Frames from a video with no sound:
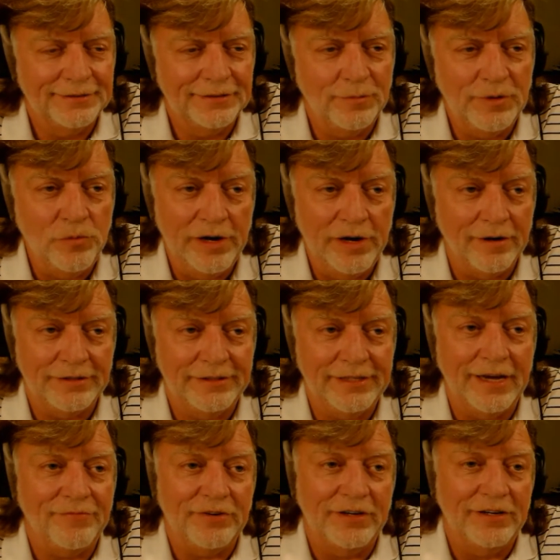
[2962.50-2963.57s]
We are
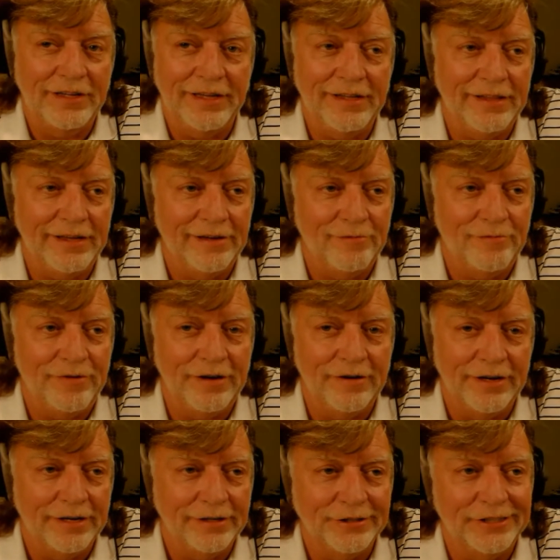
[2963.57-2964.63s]
definitely the
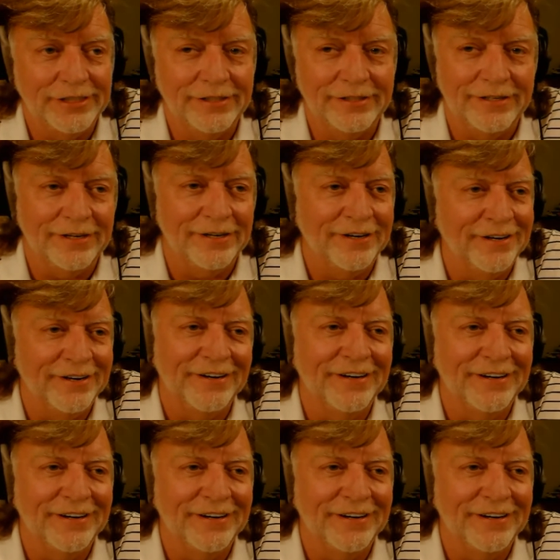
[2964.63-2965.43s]
inferior gender.